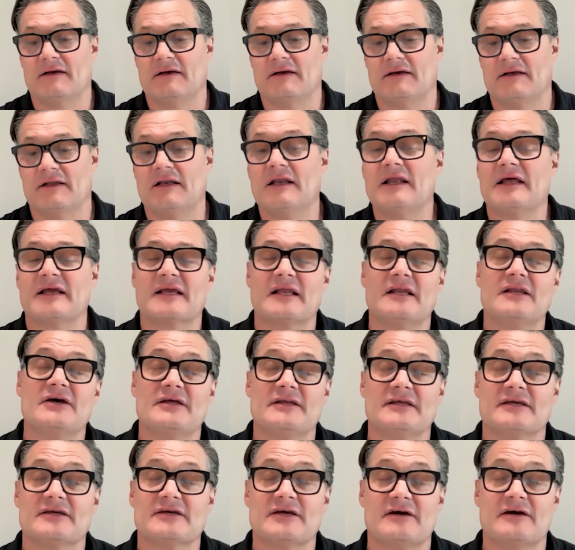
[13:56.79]
like a
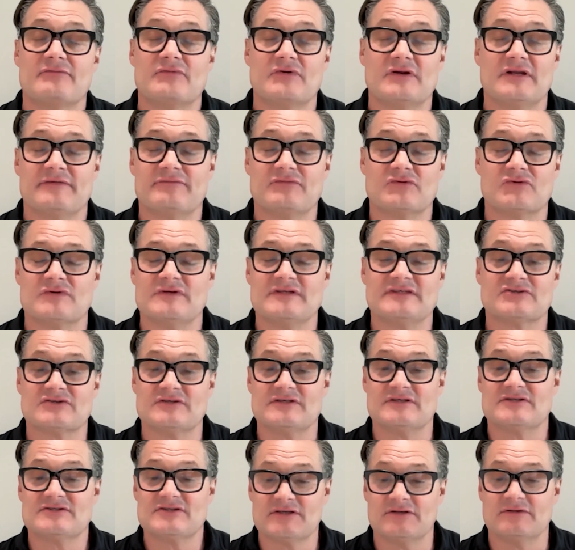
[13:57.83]
learning curve really for green
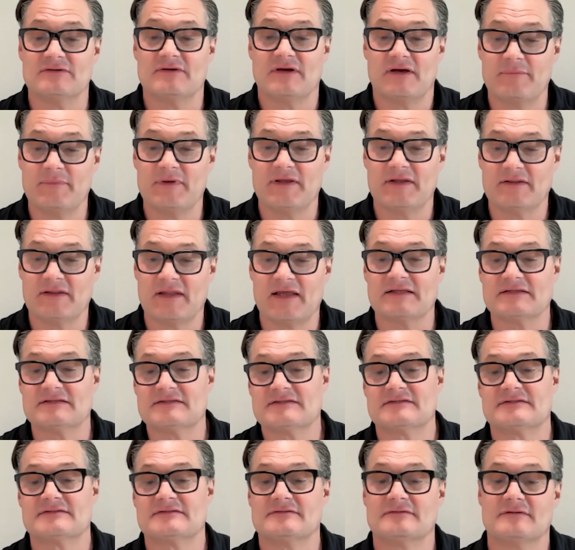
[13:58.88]
screen too. I mean,
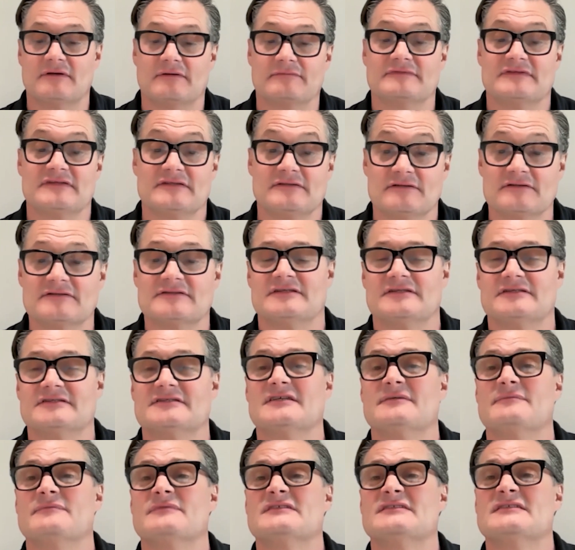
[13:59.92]
that's obviously not in its
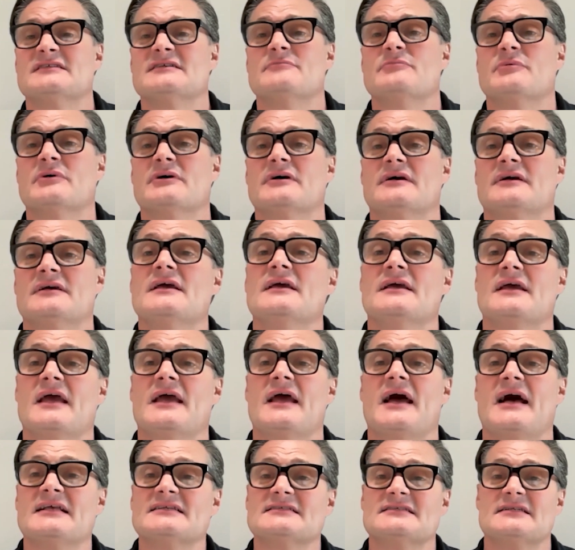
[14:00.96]
infancy, but
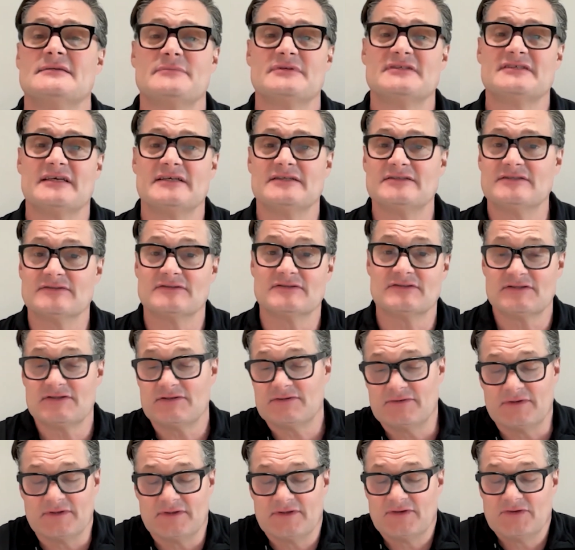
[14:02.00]
it has limitations
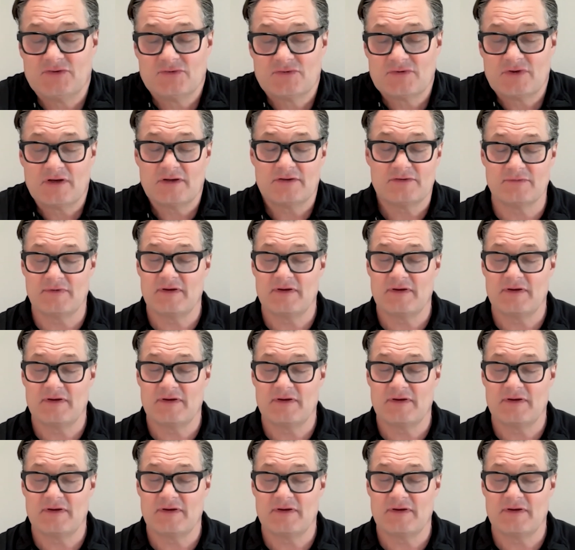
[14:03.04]
too, and you can't do